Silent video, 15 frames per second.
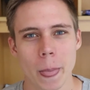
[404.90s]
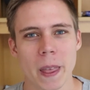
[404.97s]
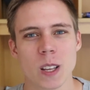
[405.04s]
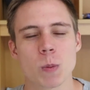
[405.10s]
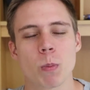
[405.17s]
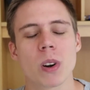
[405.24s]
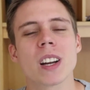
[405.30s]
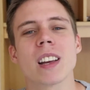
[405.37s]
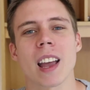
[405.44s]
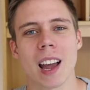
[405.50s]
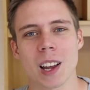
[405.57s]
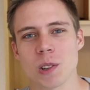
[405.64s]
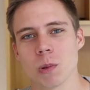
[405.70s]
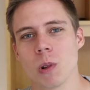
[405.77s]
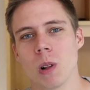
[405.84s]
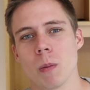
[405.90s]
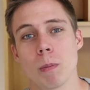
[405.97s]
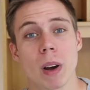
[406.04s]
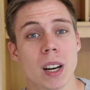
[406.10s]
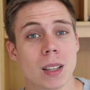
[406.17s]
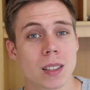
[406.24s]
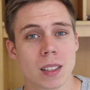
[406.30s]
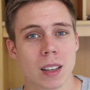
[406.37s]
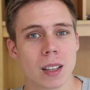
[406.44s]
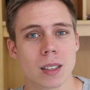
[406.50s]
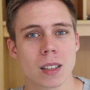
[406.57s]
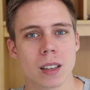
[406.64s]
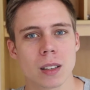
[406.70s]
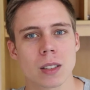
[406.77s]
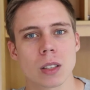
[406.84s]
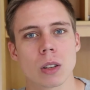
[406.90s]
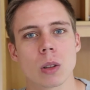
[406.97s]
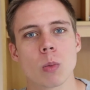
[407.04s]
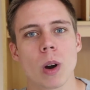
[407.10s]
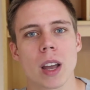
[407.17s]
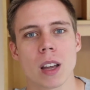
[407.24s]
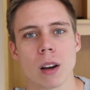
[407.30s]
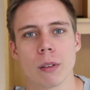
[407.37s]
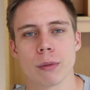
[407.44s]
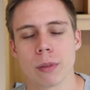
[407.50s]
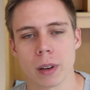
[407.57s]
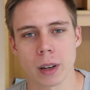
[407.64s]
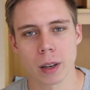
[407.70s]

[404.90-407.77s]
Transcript: It's pretty casual, but it's a good way of